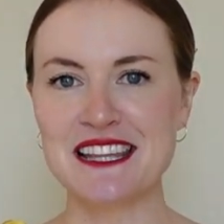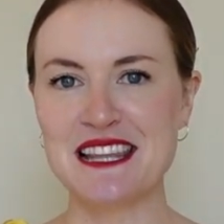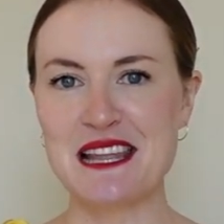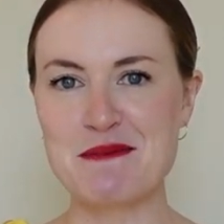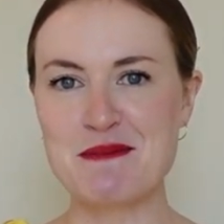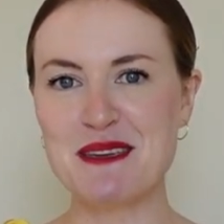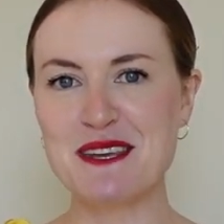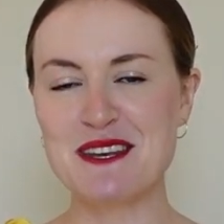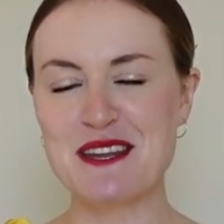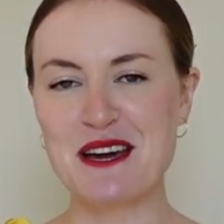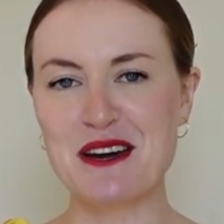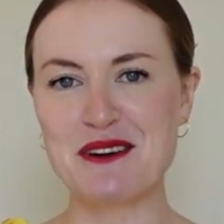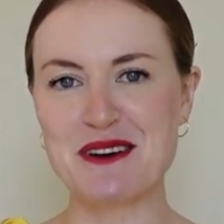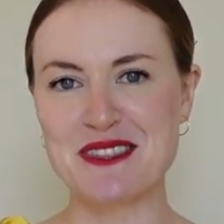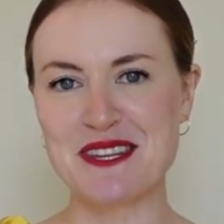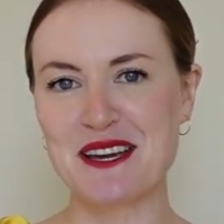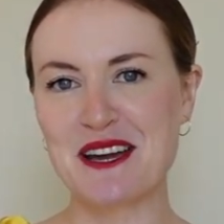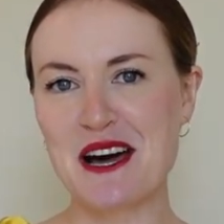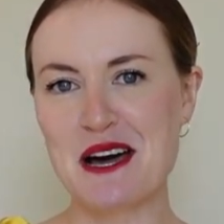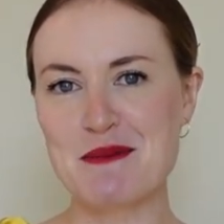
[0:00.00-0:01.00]
Let me know in
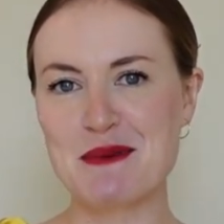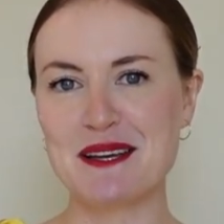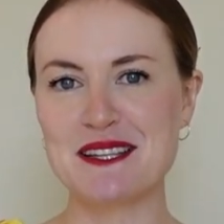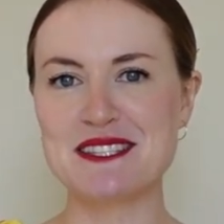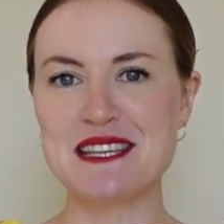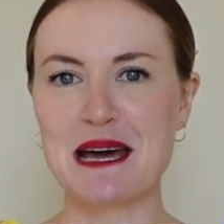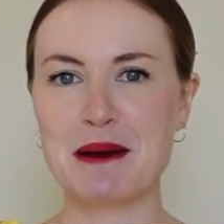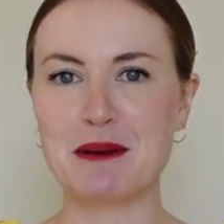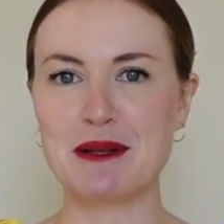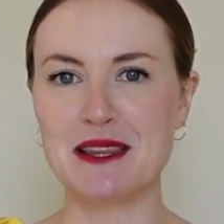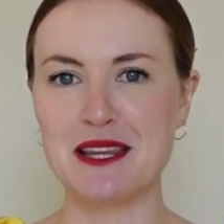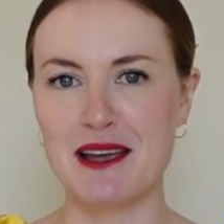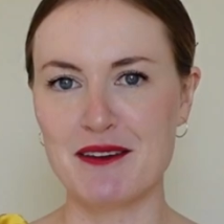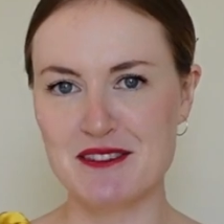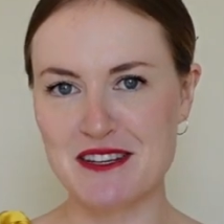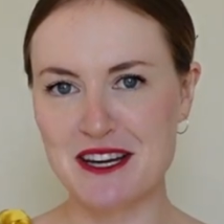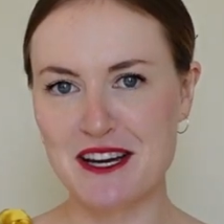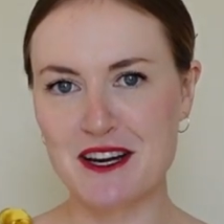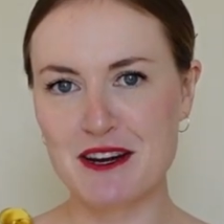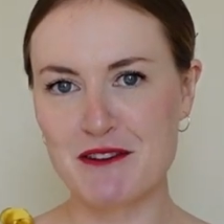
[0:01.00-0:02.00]
the comments. I would love
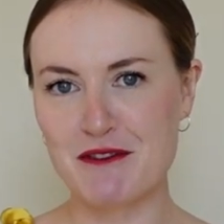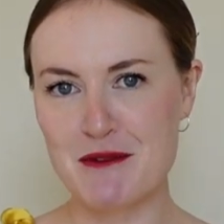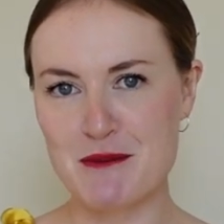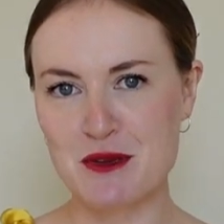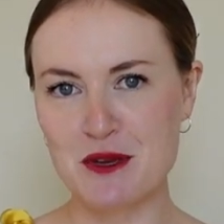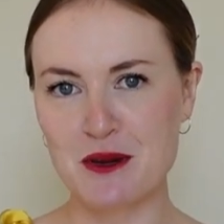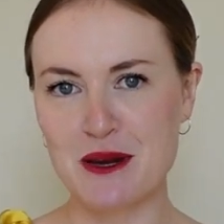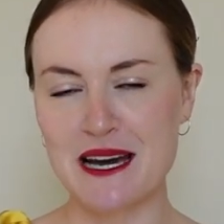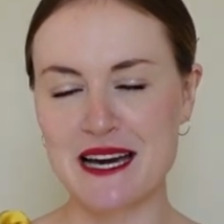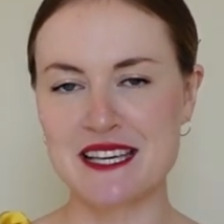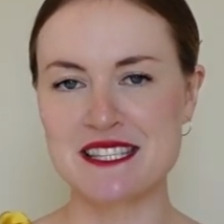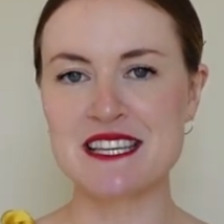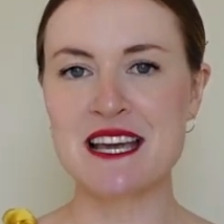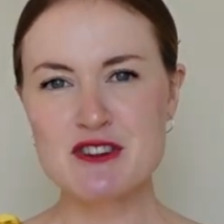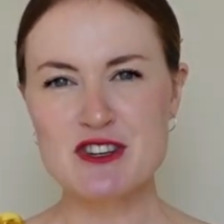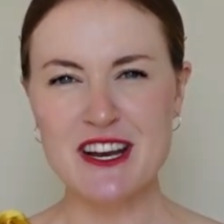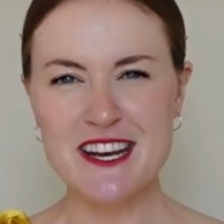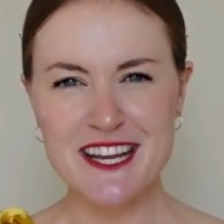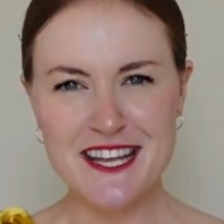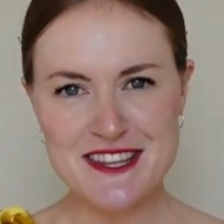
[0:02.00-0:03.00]
to hear from you guys. I'm
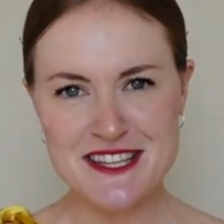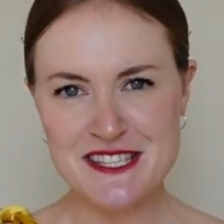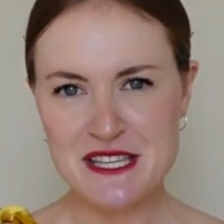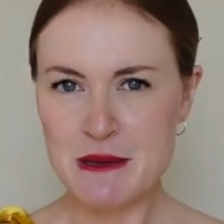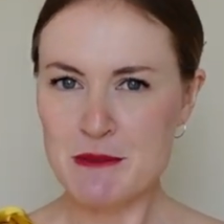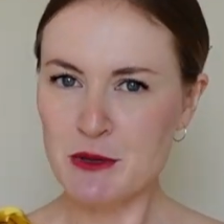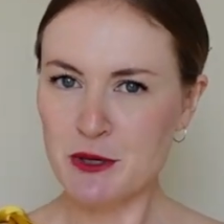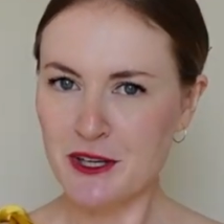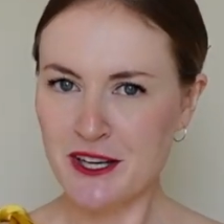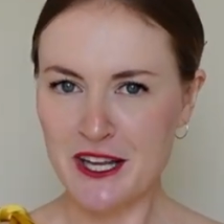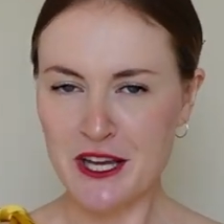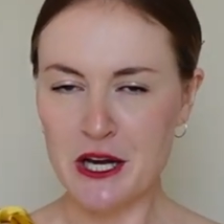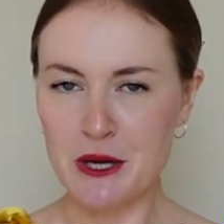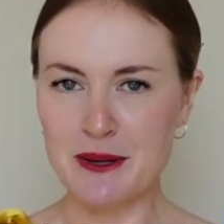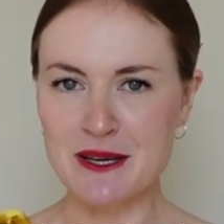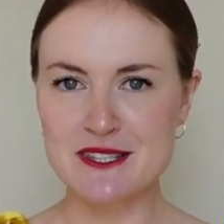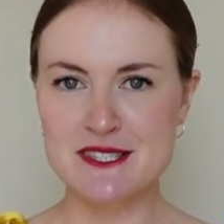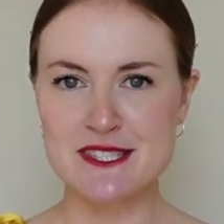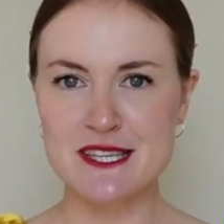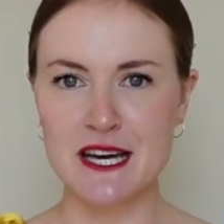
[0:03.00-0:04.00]
trying to get this community
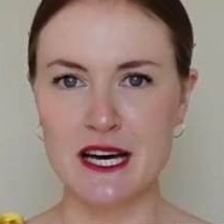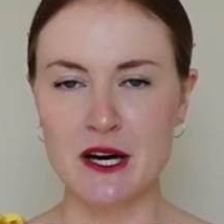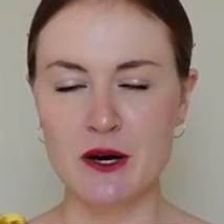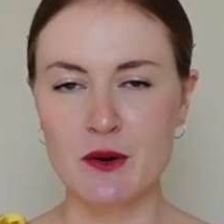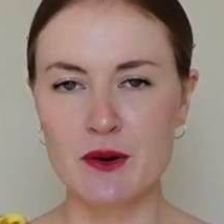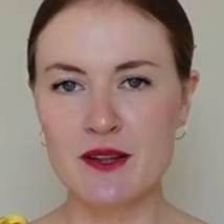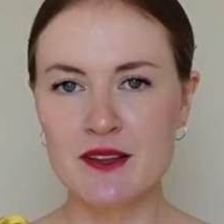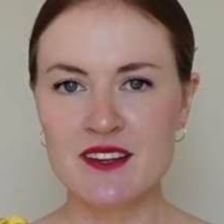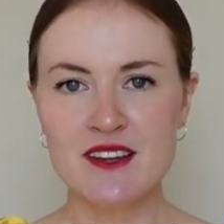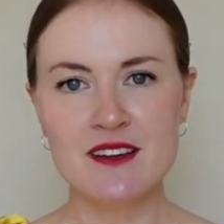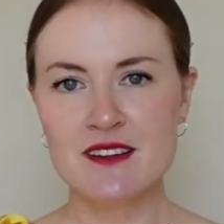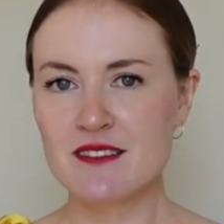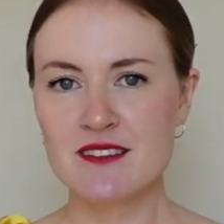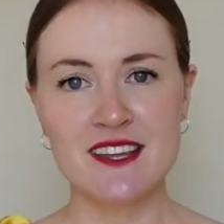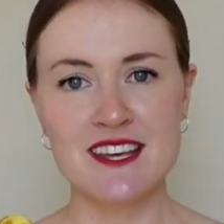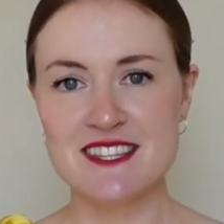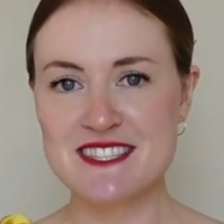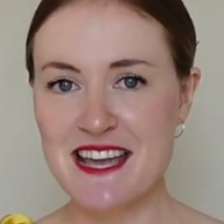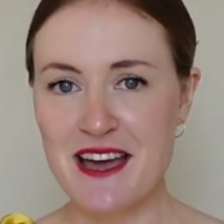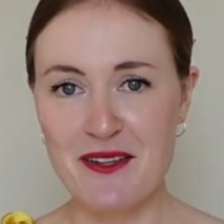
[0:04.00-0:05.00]
going. So
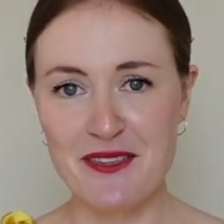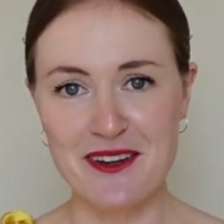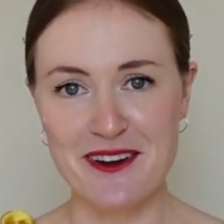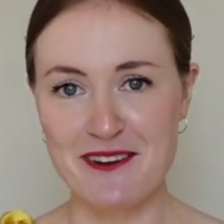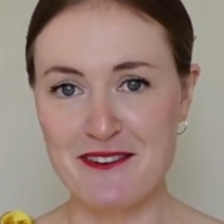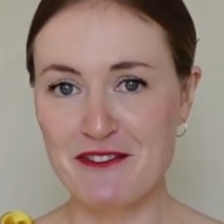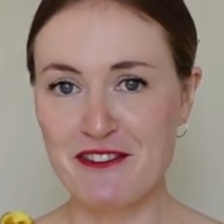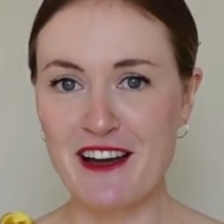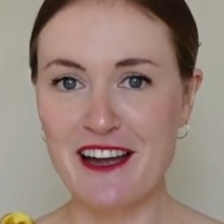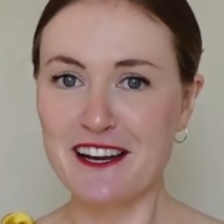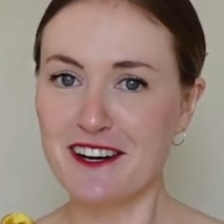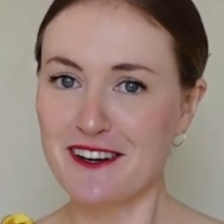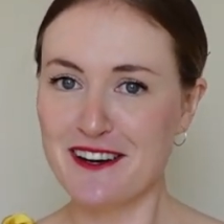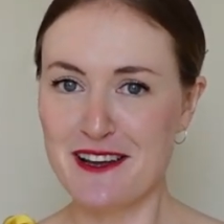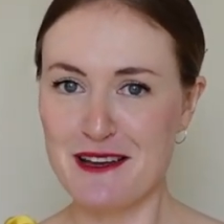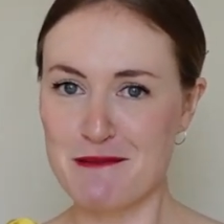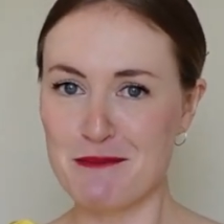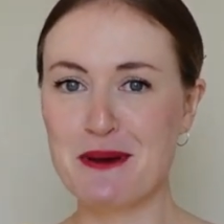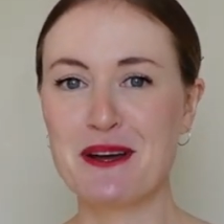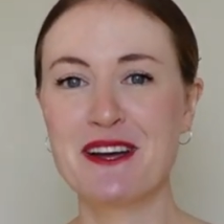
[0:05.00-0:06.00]
get down there and fired up.